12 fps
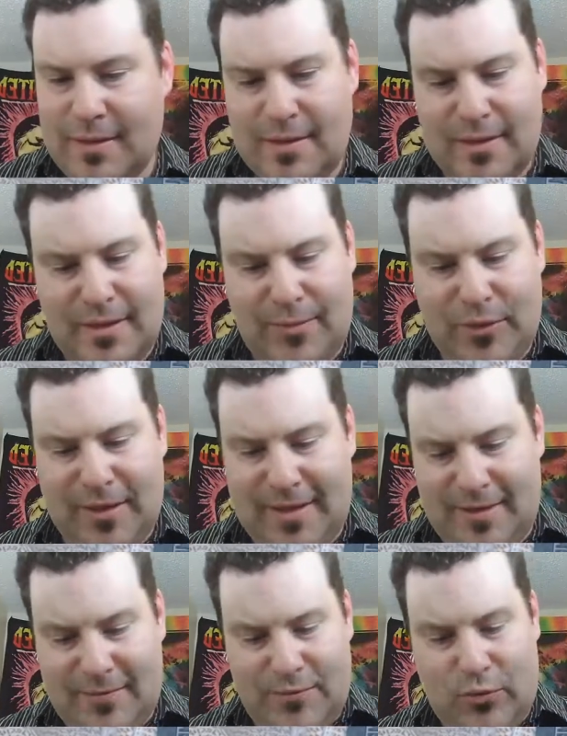I'll put
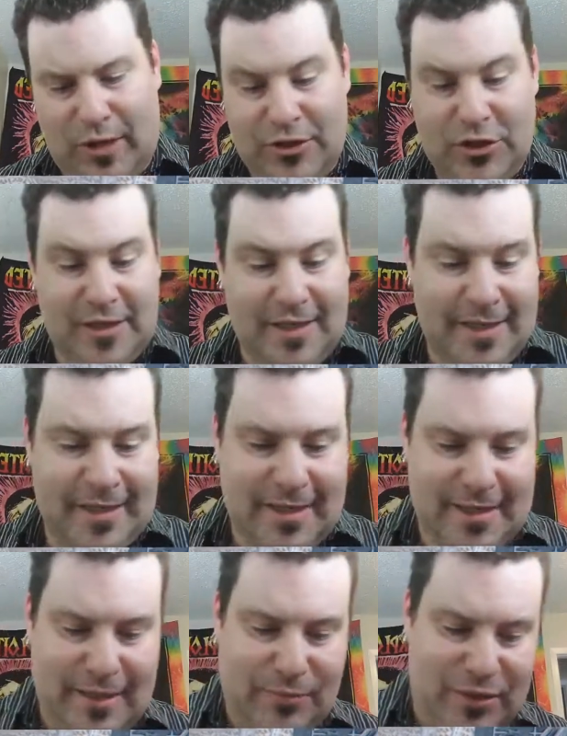washes on
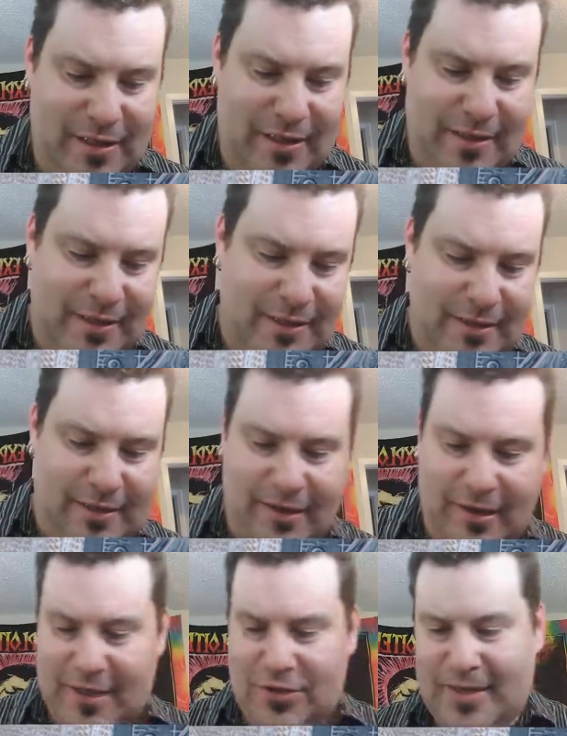this. I'll put on the
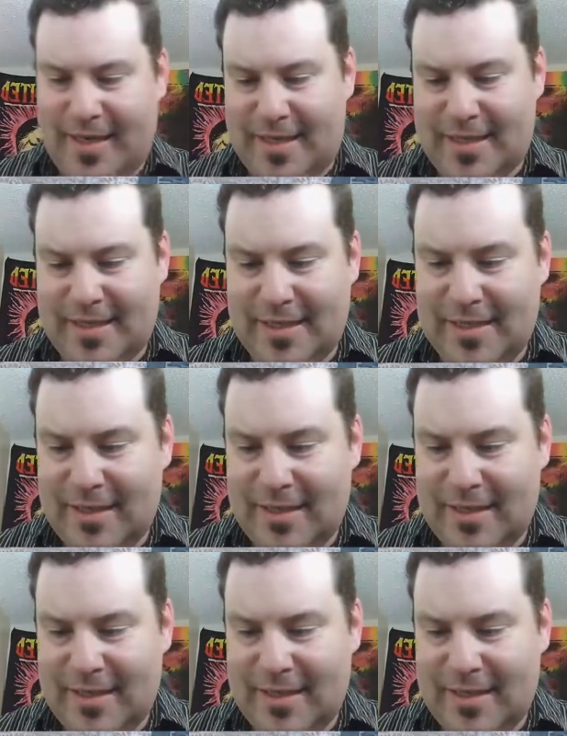contrasts.